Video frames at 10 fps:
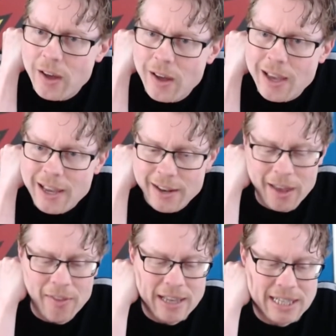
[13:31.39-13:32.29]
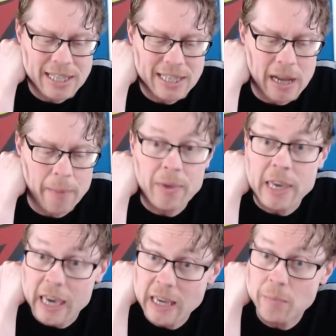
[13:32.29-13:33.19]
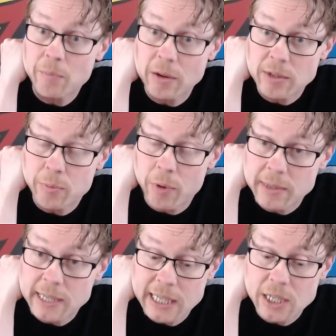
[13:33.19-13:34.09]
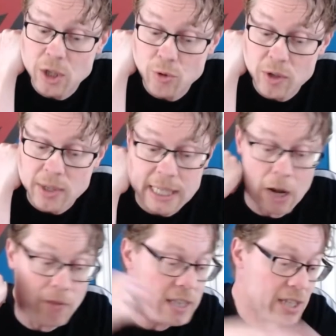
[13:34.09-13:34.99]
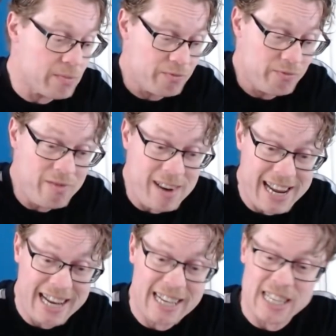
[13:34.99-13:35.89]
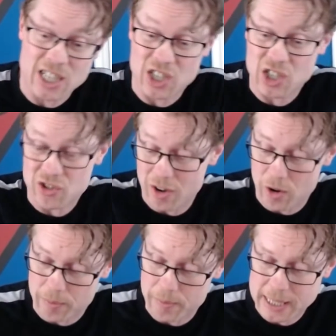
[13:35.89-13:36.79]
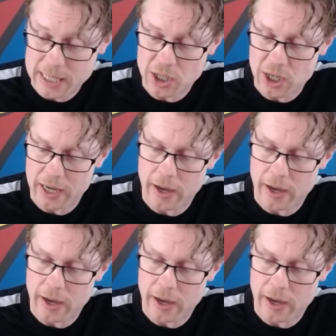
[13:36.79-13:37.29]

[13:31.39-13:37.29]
You know, there's keep those promises to yourself is a really strong message here,